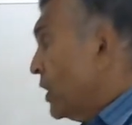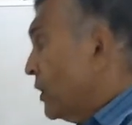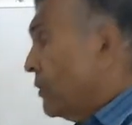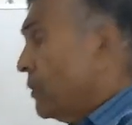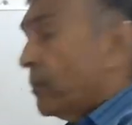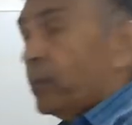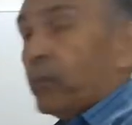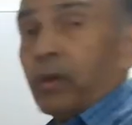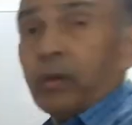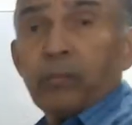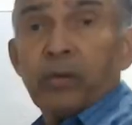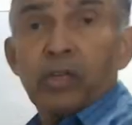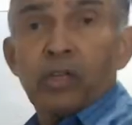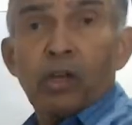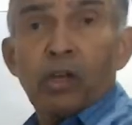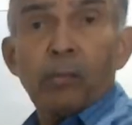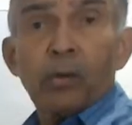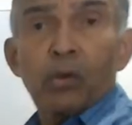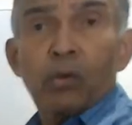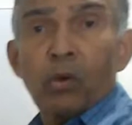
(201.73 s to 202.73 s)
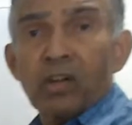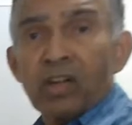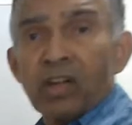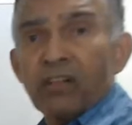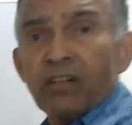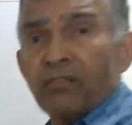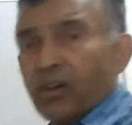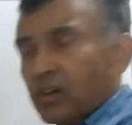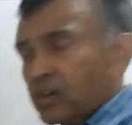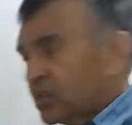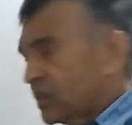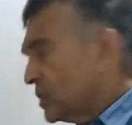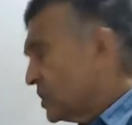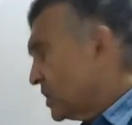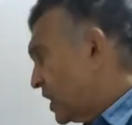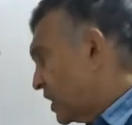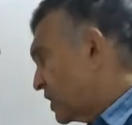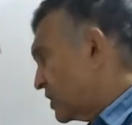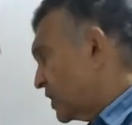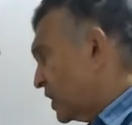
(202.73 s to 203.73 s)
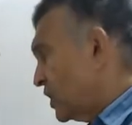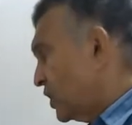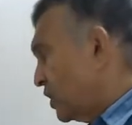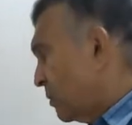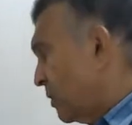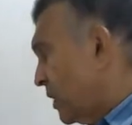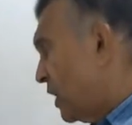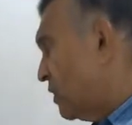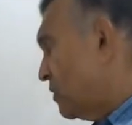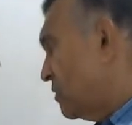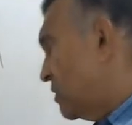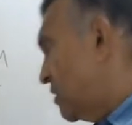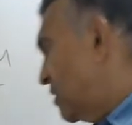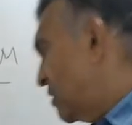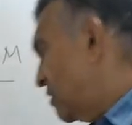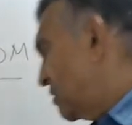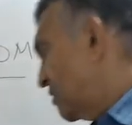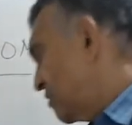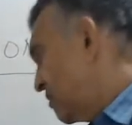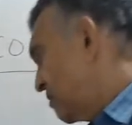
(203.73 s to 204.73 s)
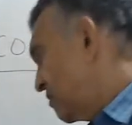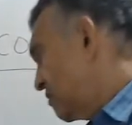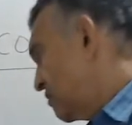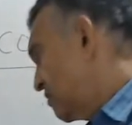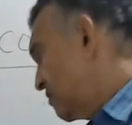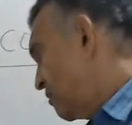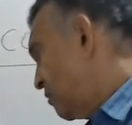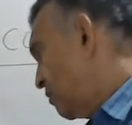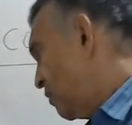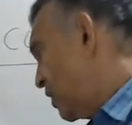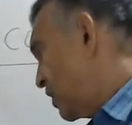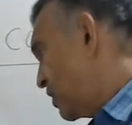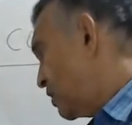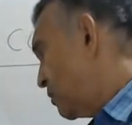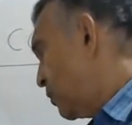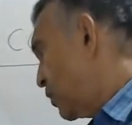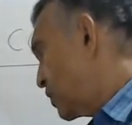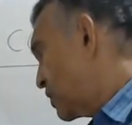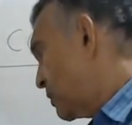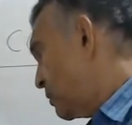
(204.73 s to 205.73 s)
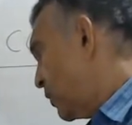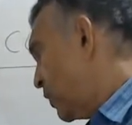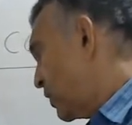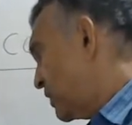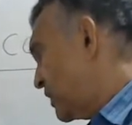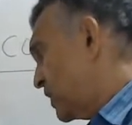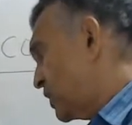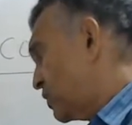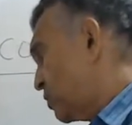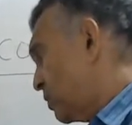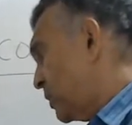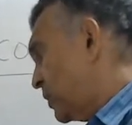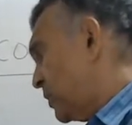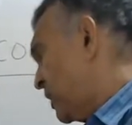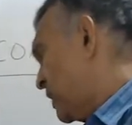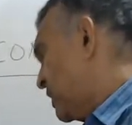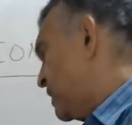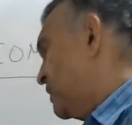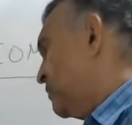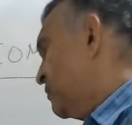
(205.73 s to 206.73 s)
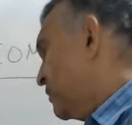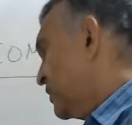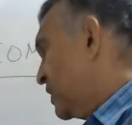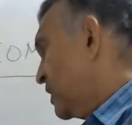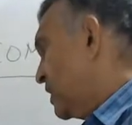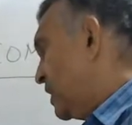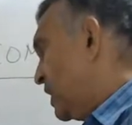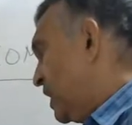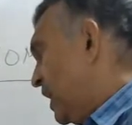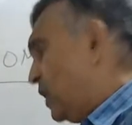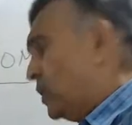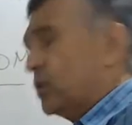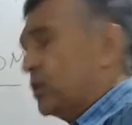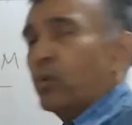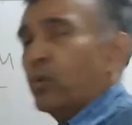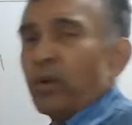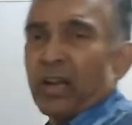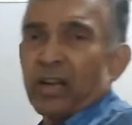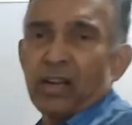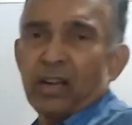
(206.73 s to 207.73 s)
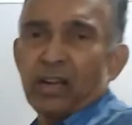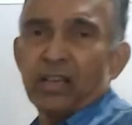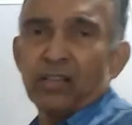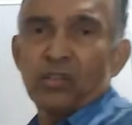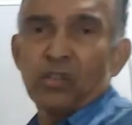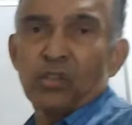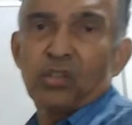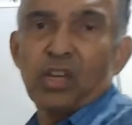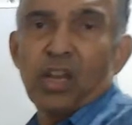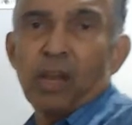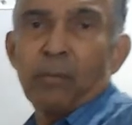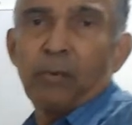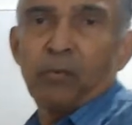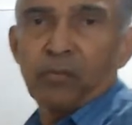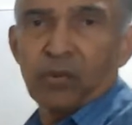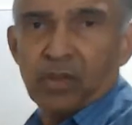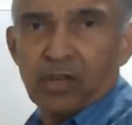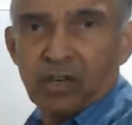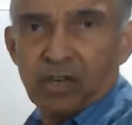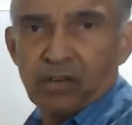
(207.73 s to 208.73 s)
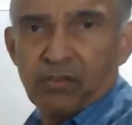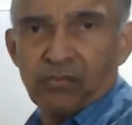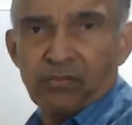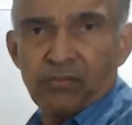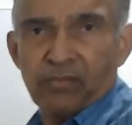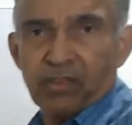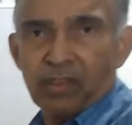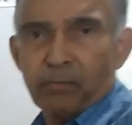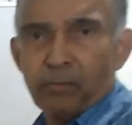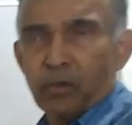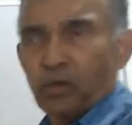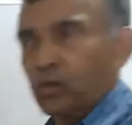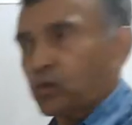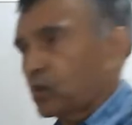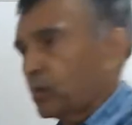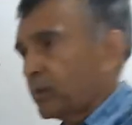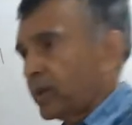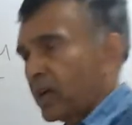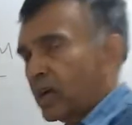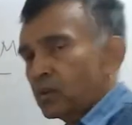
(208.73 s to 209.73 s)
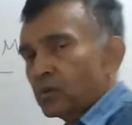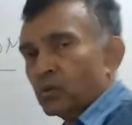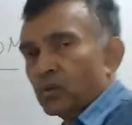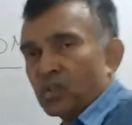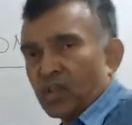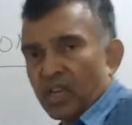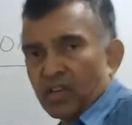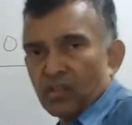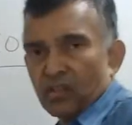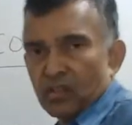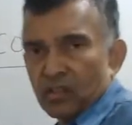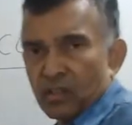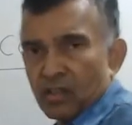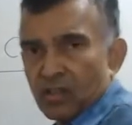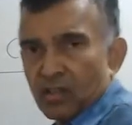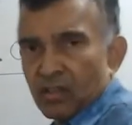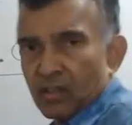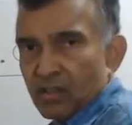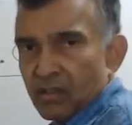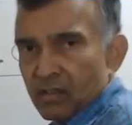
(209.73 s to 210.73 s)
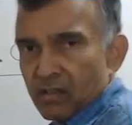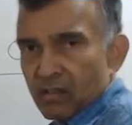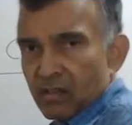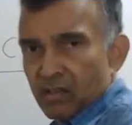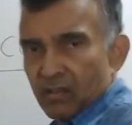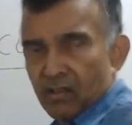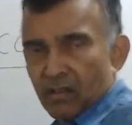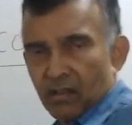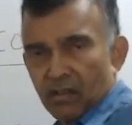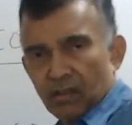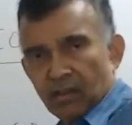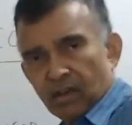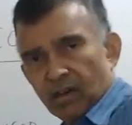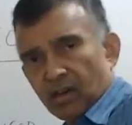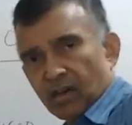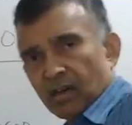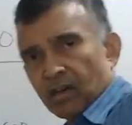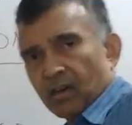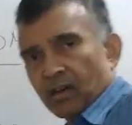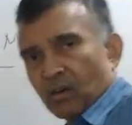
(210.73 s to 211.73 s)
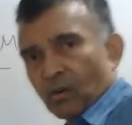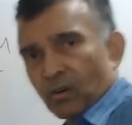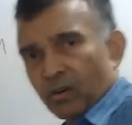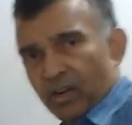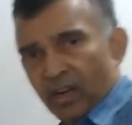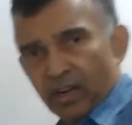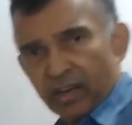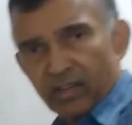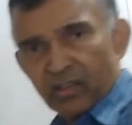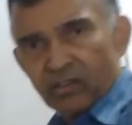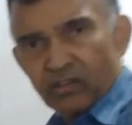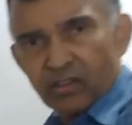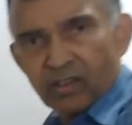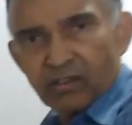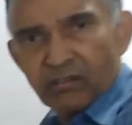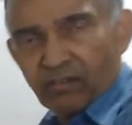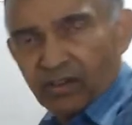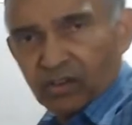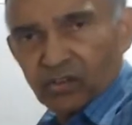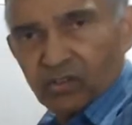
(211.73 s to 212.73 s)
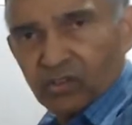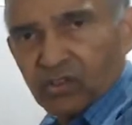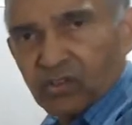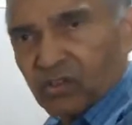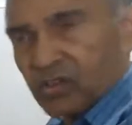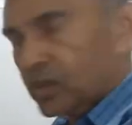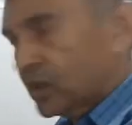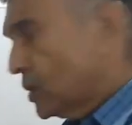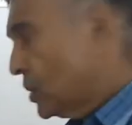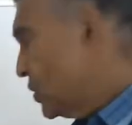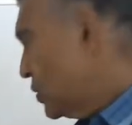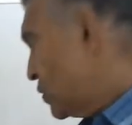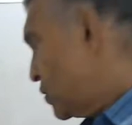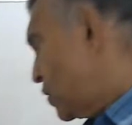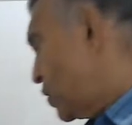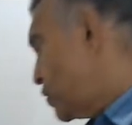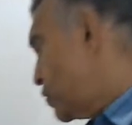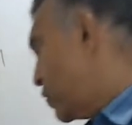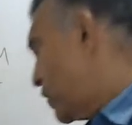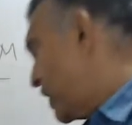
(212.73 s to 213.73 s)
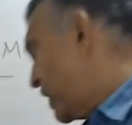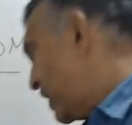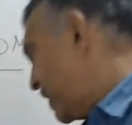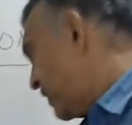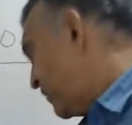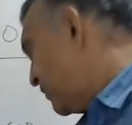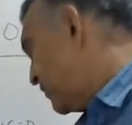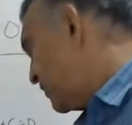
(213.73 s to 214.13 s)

when we talk about quadratic functions, I'll tell you about one of the most important things will be what? How do you recognize the shape of the curve? And because you'll be asked to sketch quadratic functions. So you can have,